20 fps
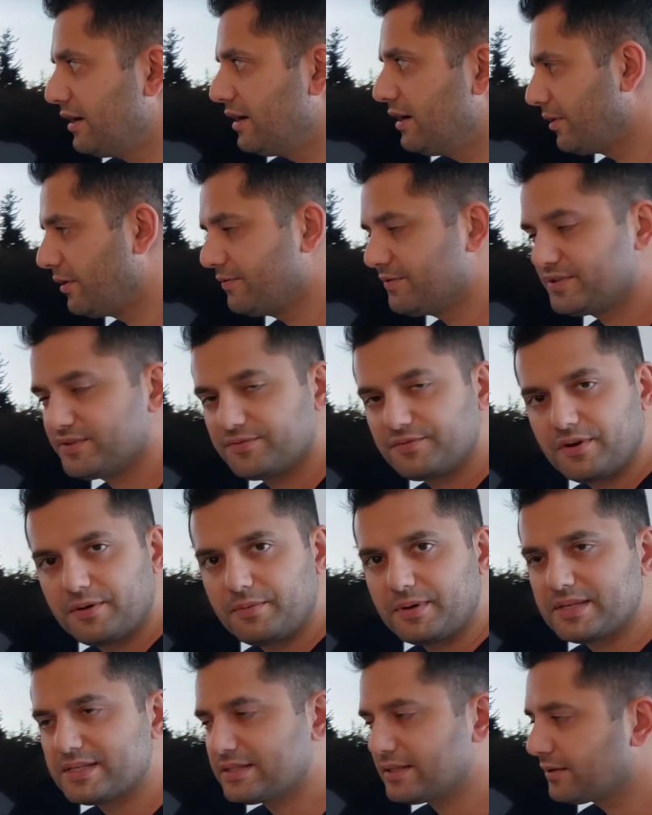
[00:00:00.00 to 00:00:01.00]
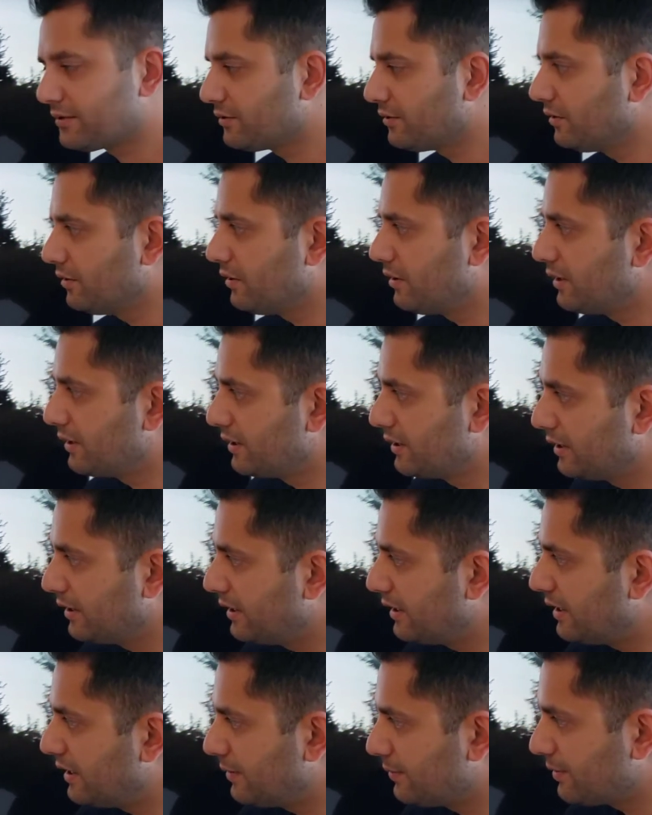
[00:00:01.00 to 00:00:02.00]
Obviously I've got my signal on,
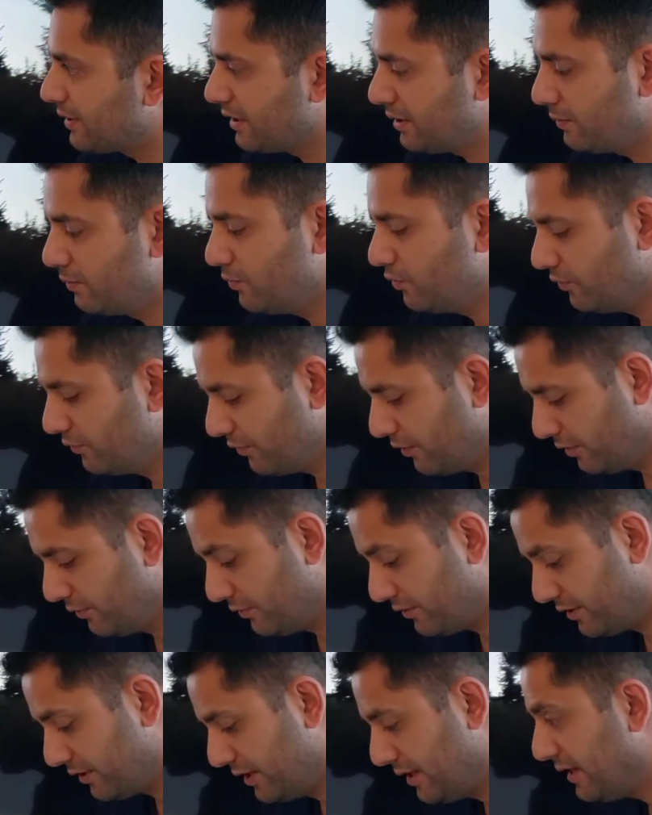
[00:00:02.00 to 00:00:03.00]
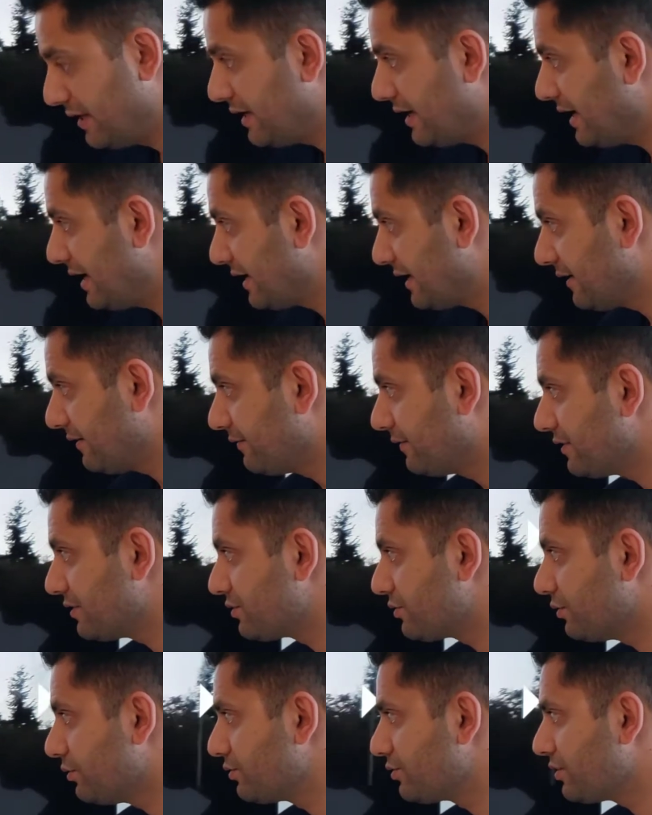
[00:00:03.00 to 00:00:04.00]
and I'm gonna move over and give this
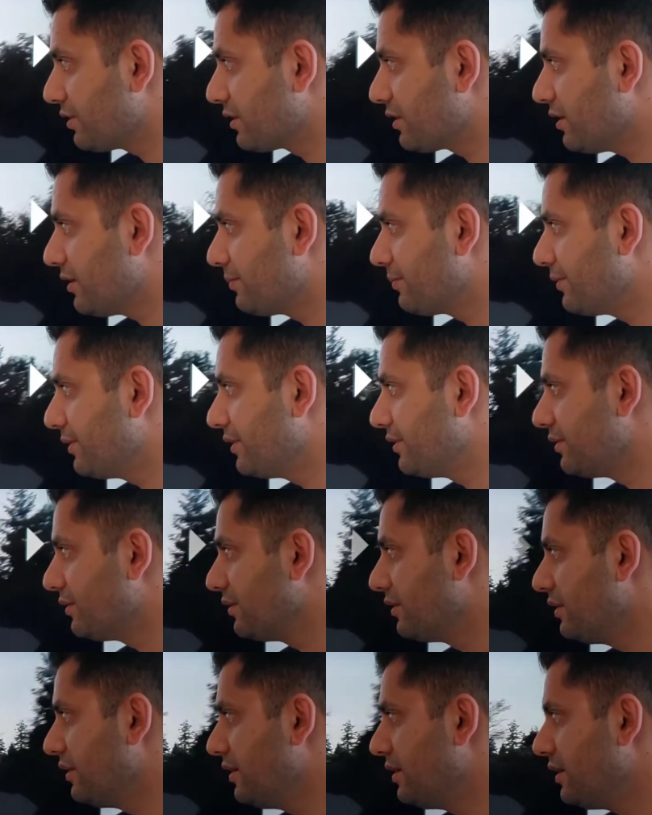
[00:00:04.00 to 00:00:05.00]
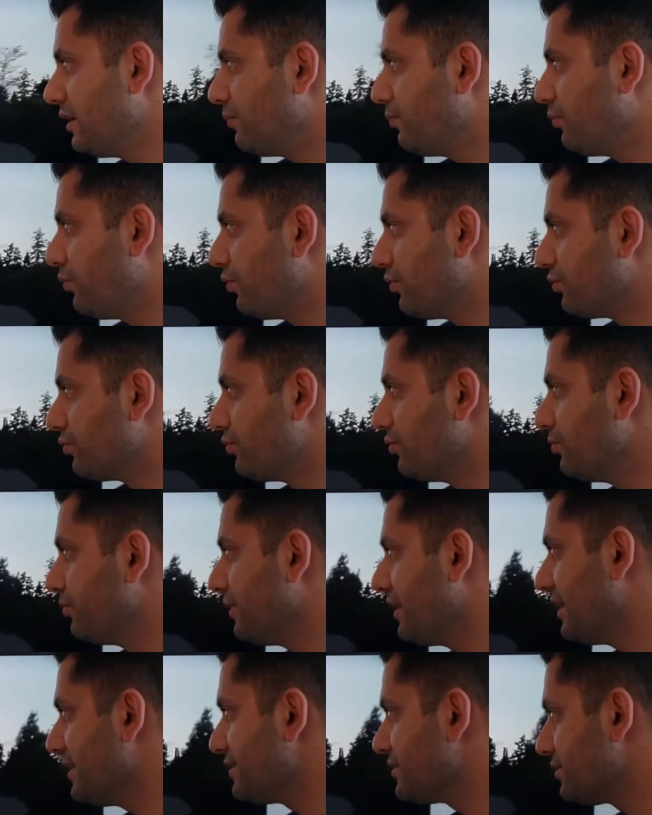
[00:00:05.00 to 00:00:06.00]
tow truck operator more room
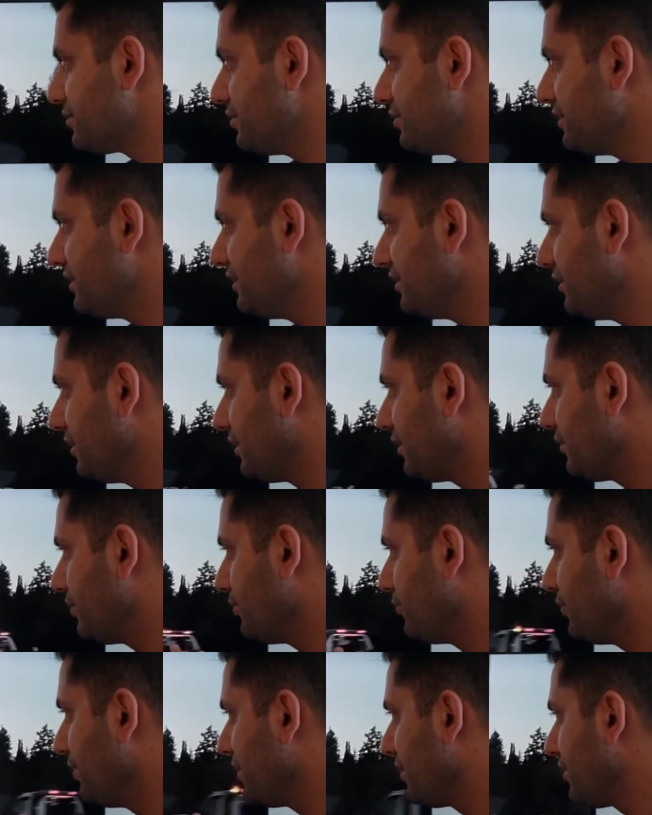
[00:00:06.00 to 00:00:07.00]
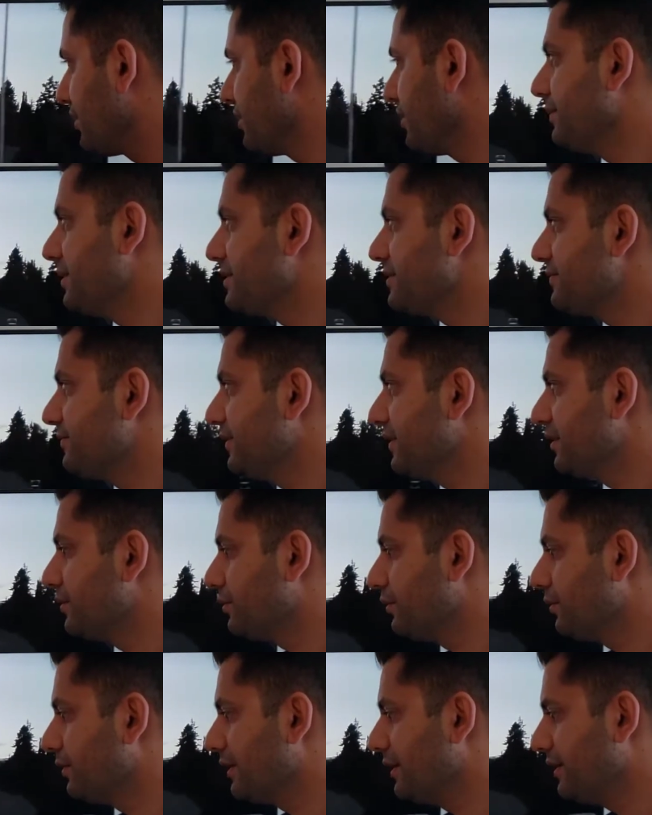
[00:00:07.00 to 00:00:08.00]
as they're dealing with this
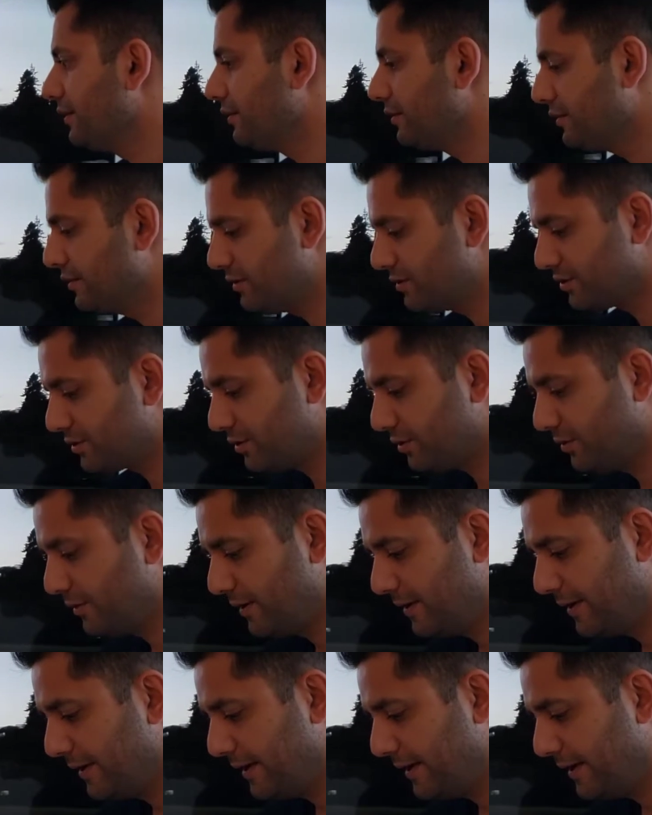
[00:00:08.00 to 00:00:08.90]
vehicle here. So